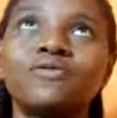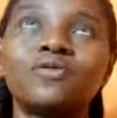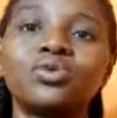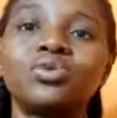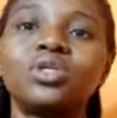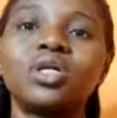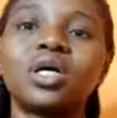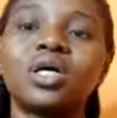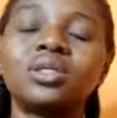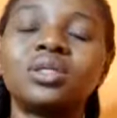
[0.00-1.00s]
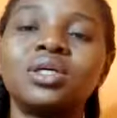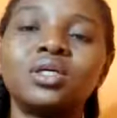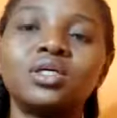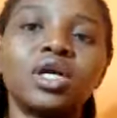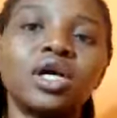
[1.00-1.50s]
So, and you will pay for
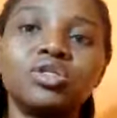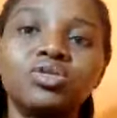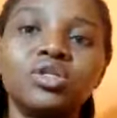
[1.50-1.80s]
it. Okay,